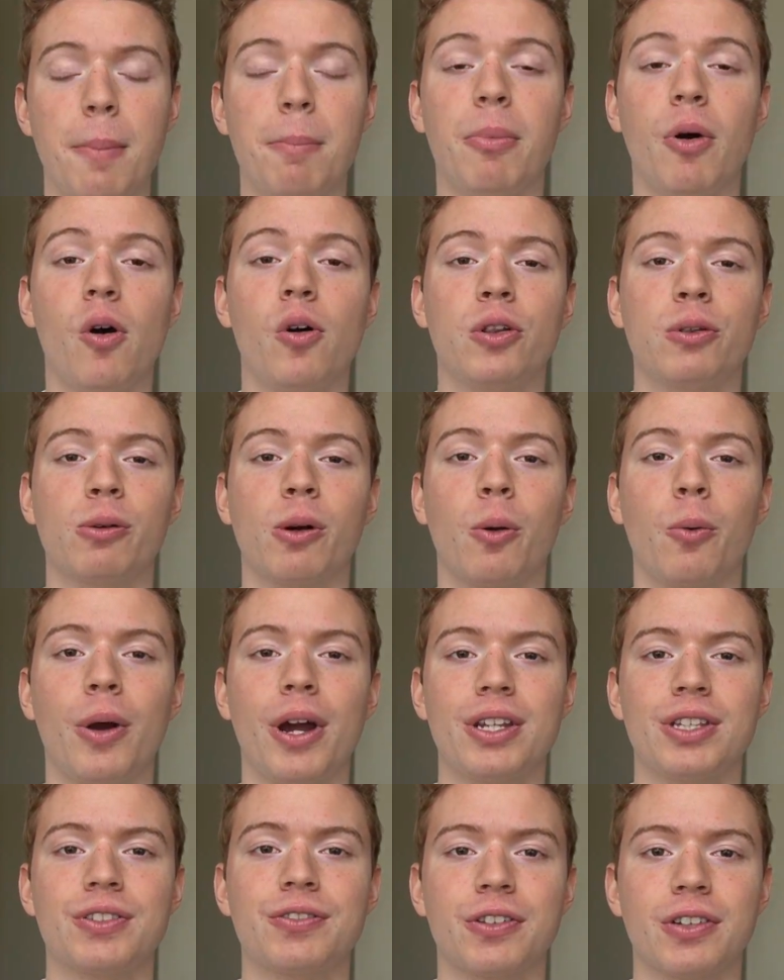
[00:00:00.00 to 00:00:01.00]
And both were
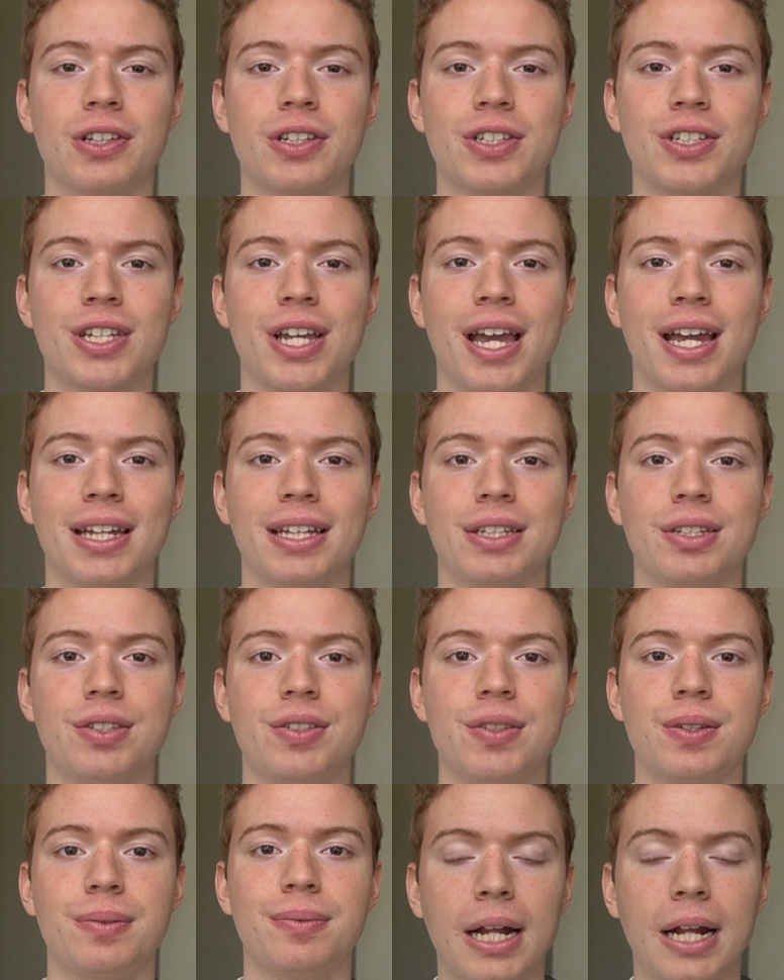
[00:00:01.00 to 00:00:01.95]
wins for the Sens.